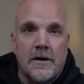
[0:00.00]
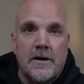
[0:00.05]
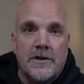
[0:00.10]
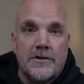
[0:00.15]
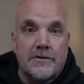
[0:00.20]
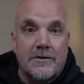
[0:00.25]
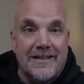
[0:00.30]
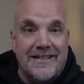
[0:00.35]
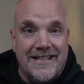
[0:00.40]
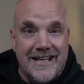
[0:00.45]

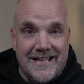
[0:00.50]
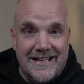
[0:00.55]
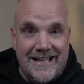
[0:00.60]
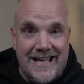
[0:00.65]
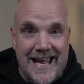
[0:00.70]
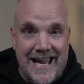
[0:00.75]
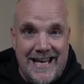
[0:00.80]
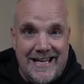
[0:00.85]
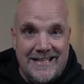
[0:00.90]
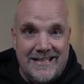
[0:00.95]
So I
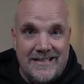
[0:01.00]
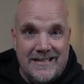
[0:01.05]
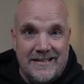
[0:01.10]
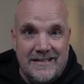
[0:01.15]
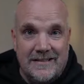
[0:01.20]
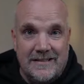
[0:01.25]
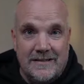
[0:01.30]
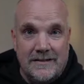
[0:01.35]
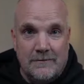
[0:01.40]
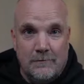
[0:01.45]
dedicate
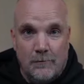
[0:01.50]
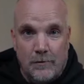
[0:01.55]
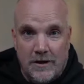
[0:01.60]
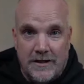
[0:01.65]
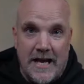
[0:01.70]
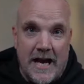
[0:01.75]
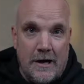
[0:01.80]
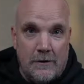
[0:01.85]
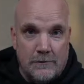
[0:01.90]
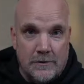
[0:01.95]
1
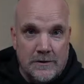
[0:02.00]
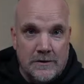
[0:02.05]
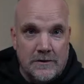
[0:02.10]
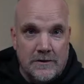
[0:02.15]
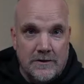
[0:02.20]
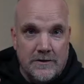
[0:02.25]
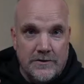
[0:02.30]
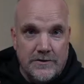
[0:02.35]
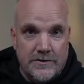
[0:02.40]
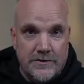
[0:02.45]
hour
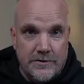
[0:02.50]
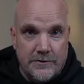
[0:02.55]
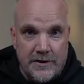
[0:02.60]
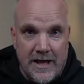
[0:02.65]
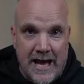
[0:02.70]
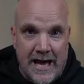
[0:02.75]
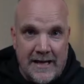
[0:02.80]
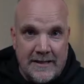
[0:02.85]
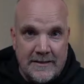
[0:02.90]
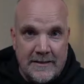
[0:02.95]
to
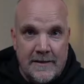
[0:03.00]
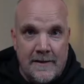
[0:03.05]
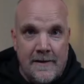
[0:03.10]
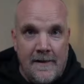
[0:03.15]
that.